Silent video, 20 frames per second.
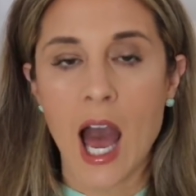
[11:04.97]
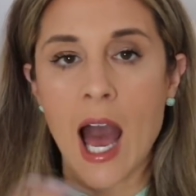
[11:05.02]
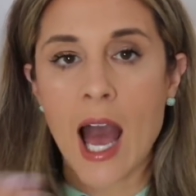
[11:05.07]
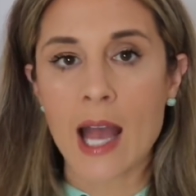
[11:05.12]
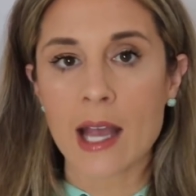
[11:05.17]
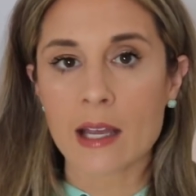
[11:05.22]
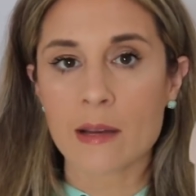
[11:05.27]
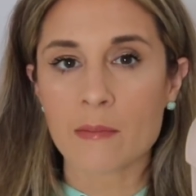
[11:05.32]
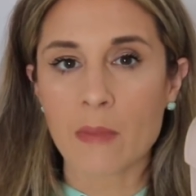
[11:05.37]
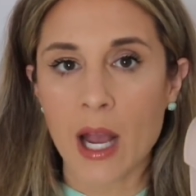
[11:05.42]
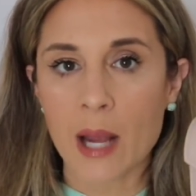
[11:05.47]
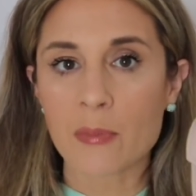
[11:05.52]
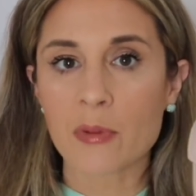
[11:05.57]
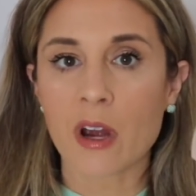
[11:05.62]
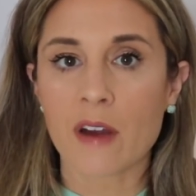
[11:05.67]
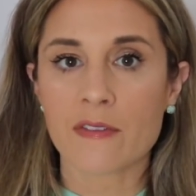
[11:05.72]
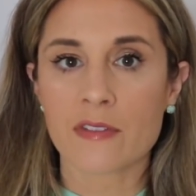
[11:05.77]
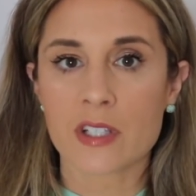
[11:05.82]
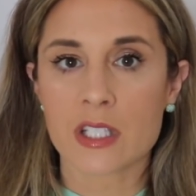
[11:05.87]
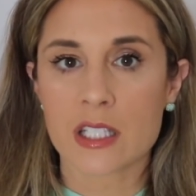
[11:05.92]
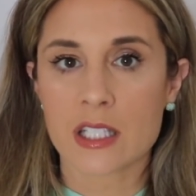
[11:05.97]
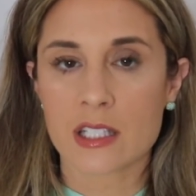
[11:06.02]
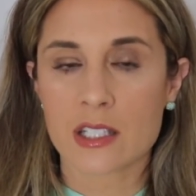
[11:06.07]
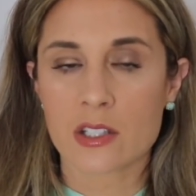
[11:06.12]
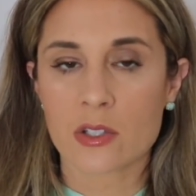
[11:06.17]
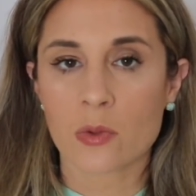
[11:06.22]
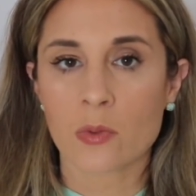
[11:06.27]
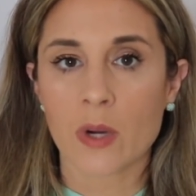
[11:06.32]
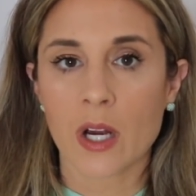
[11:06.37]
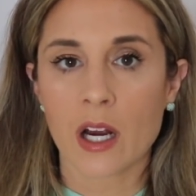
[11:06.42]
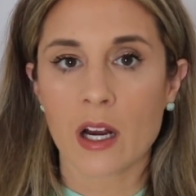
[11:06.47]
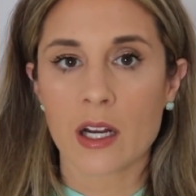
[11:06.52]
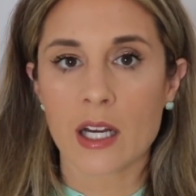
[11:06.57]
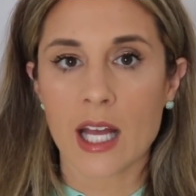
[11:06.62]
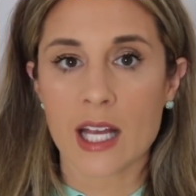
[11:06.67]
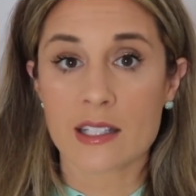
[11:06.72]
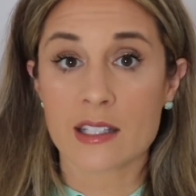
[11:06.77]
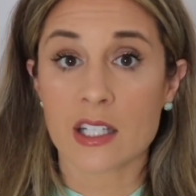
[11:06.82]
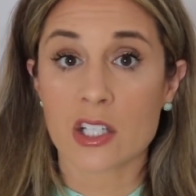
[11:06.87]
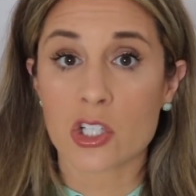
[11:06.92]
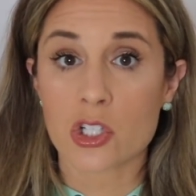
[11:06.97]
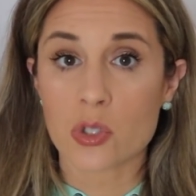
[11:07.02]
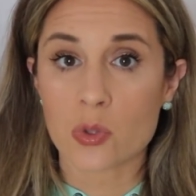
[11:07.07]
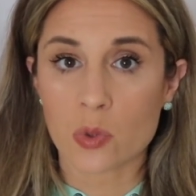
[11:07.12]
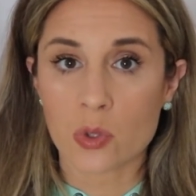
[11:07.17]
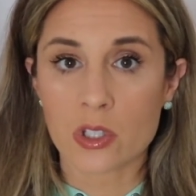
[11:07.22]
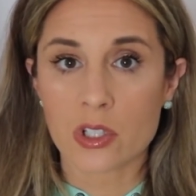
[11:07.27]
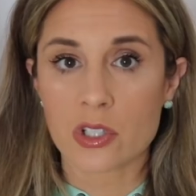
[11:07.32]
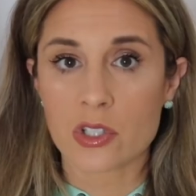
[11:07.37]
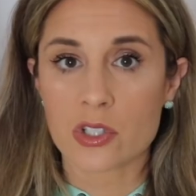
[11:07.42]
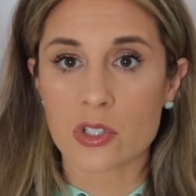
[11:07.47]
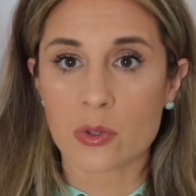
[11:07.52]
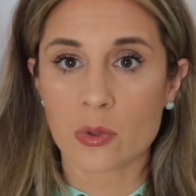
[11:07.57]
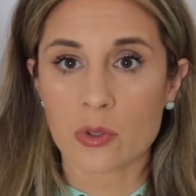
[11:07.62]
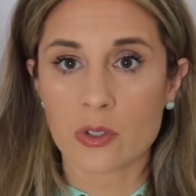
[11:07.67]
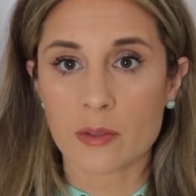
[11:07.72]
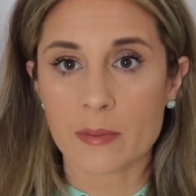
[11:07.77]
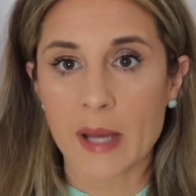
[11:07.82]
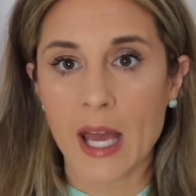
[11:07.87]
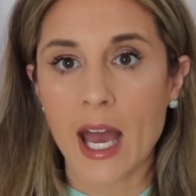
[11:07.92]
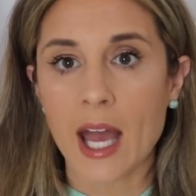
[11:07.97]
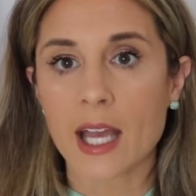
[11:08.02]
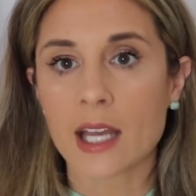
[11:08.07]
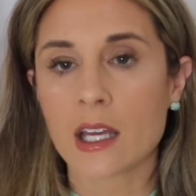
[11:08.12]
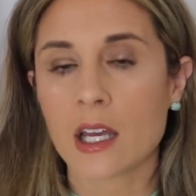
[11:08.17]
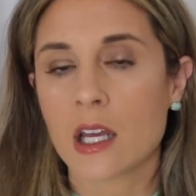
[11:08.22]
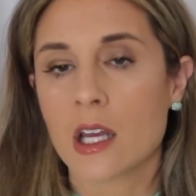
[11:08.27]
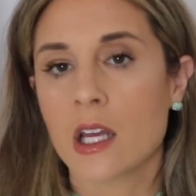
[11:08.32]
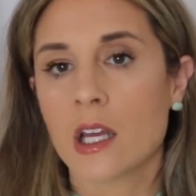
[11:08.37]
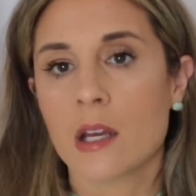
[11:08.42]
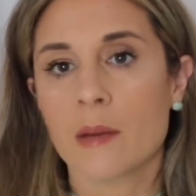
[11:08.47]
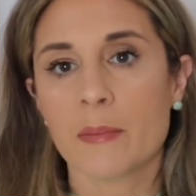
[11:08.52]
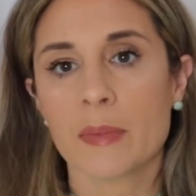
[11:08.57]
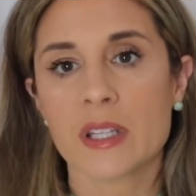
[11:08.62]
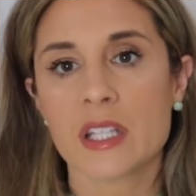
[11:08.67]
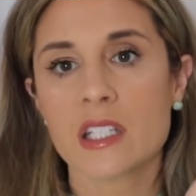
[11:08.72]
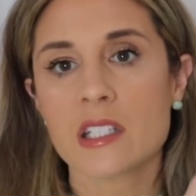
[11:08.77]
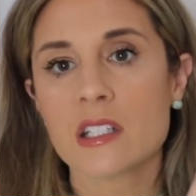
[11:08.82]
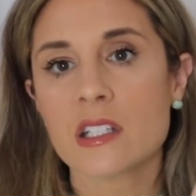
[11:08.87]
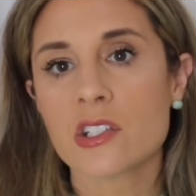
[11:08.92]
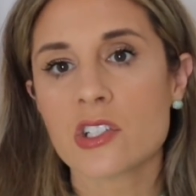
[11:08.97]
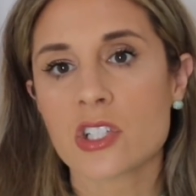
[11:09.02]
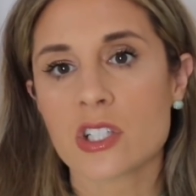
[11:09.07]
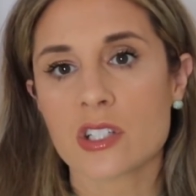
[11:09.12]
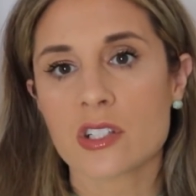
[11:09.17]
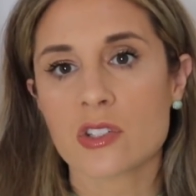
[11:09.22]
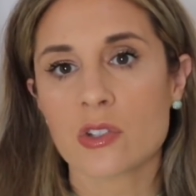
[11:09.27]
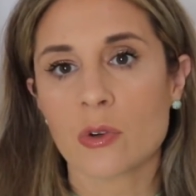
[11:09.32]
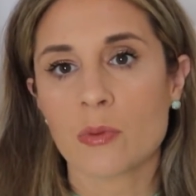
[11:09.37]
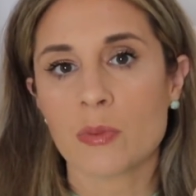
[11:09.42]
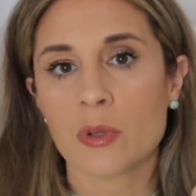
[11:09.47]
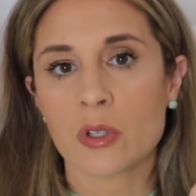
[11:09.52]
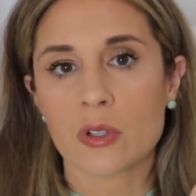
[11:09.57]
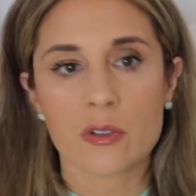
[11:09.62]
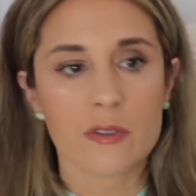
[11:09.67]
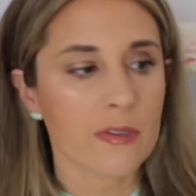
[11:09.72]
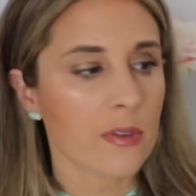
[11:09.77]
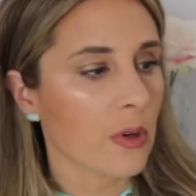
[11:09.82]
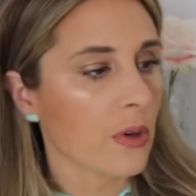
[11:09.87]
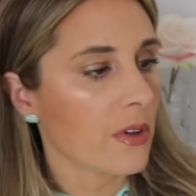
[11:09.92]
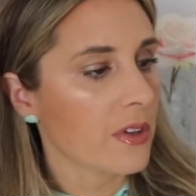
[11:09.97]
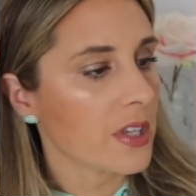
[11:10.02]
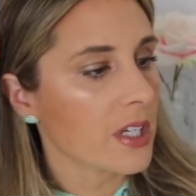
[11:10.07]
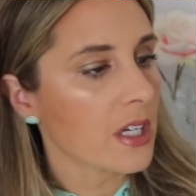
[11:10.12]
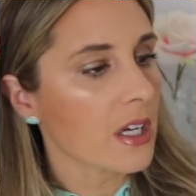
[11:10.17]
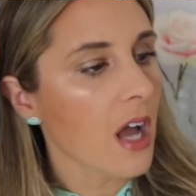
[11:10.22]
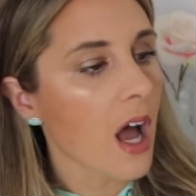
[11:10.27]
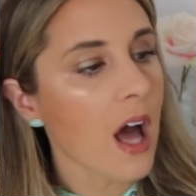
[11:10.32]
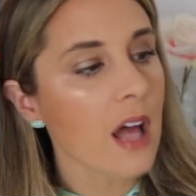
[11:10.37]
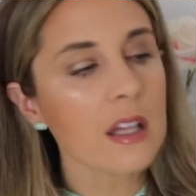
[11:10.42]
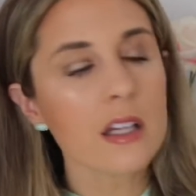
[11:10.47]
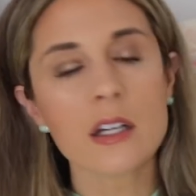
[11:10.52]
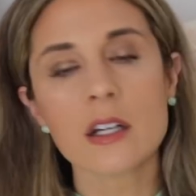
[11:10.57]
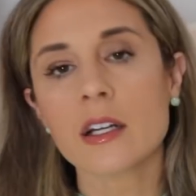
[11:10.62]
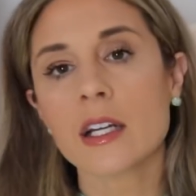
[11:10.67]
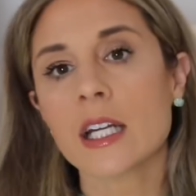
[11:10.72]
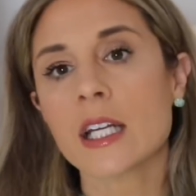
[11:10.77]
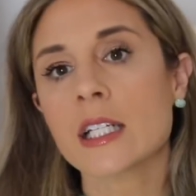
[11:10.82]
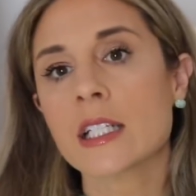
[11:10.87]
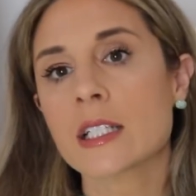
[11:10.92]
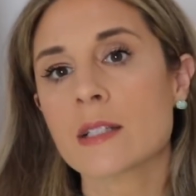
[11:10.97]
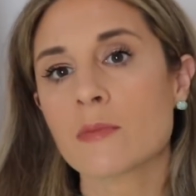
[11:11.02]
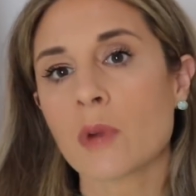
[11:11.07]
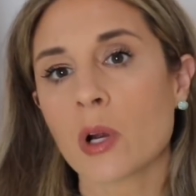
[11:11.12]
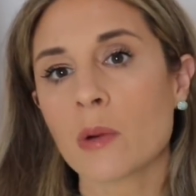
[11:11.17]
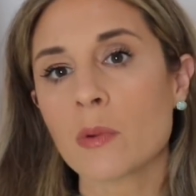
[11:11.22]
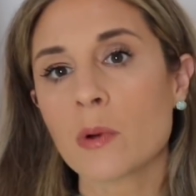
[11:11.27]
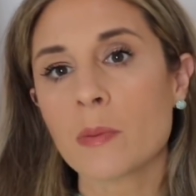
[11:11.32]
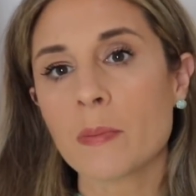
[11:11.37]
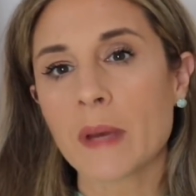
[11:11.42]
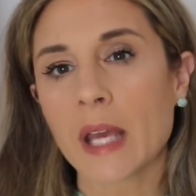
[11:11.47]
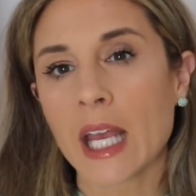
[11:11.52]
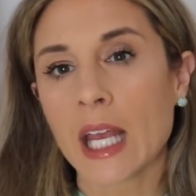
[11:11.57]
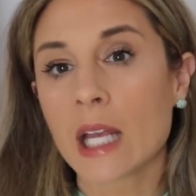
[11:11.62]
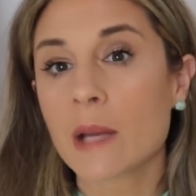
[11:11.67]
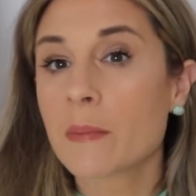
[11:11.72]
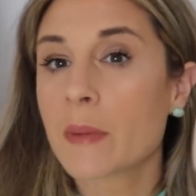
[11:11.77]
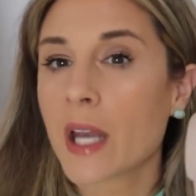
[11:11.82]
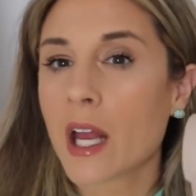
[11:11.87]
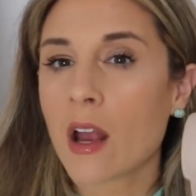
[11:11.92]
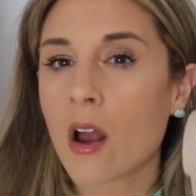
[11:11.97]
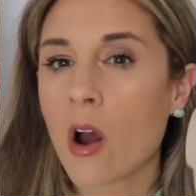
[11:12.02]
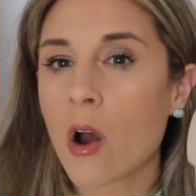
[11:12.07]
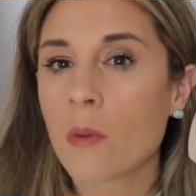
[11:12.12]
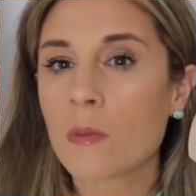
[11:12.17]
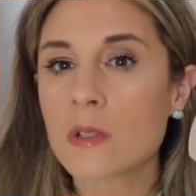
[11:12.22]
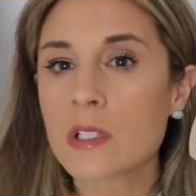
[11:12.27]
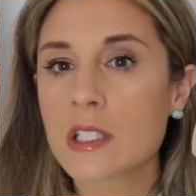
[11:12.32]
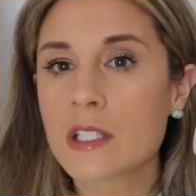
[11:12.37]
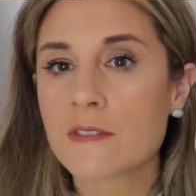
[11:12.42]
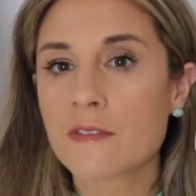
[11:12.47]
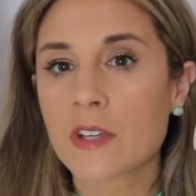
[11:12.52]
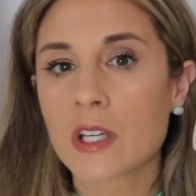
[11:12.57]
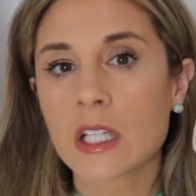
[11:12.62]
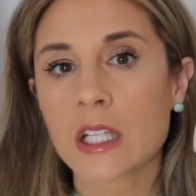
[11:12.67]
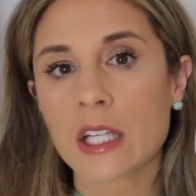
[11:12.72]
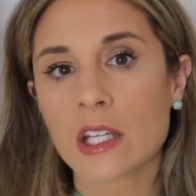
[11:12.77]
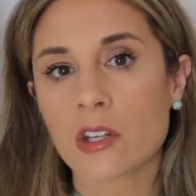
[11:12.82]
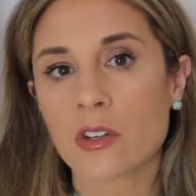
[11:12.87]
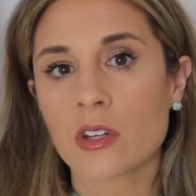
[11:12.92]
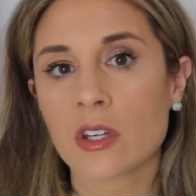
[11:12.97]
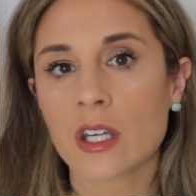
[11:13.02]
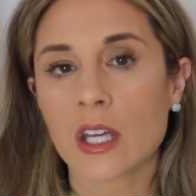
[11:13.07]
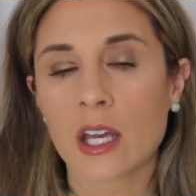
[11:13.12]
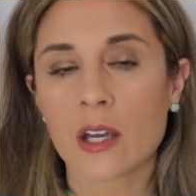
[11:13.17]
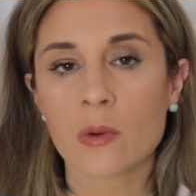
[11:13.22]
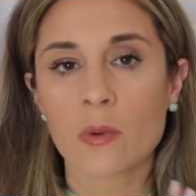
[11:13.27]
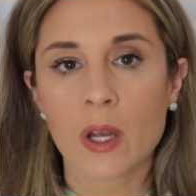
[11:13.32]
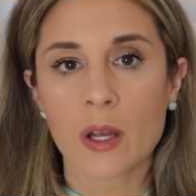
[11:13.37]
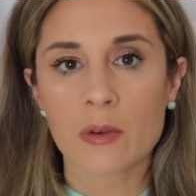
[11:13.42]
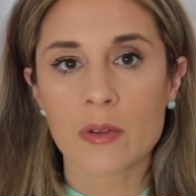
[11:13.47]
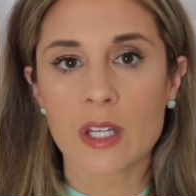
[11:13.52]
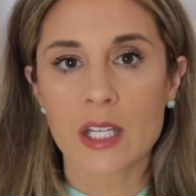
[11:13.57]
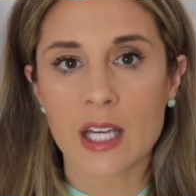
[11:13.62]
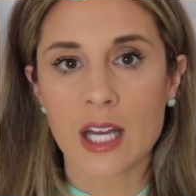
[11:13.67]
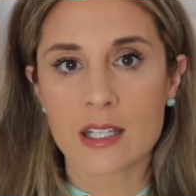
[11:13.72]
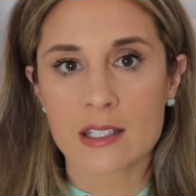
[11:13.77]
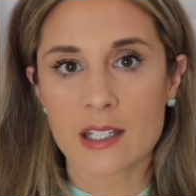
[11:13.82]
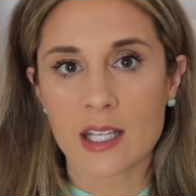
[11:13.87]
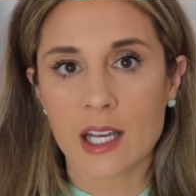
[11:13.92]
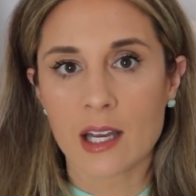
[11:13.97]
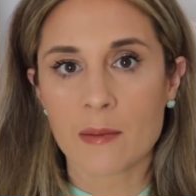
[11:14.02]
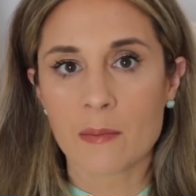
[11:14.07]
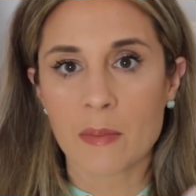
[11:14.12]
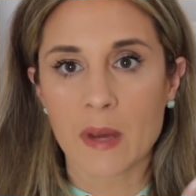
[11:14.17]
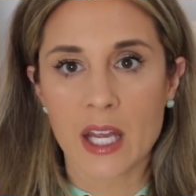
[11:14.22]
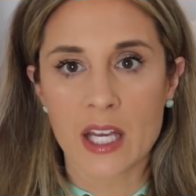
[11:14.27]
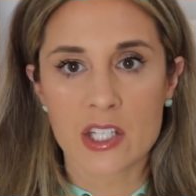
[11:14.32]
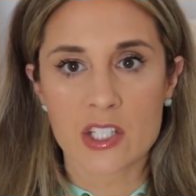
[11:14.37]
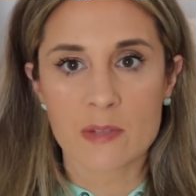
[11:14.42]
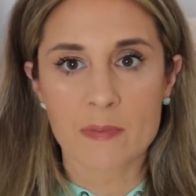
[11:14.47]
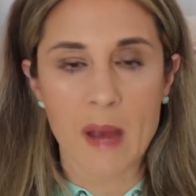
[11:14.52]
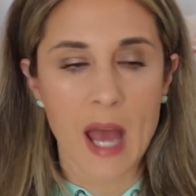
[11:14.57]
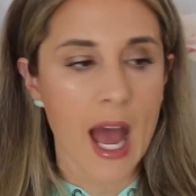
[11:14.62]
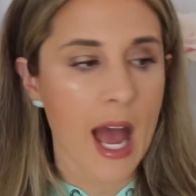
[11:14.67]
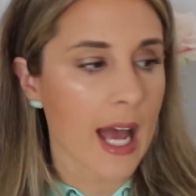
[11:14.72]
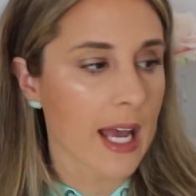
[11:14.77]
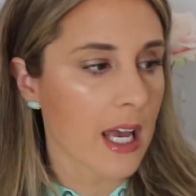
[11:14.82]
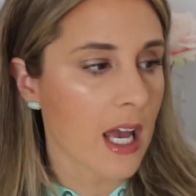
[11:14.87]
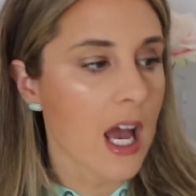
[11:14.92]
I My preference is to wear it as a shorter shoulder bag, but this is just so beautiful. The color is marble pink, but I almost feel like you can get away with it as like a beige bag.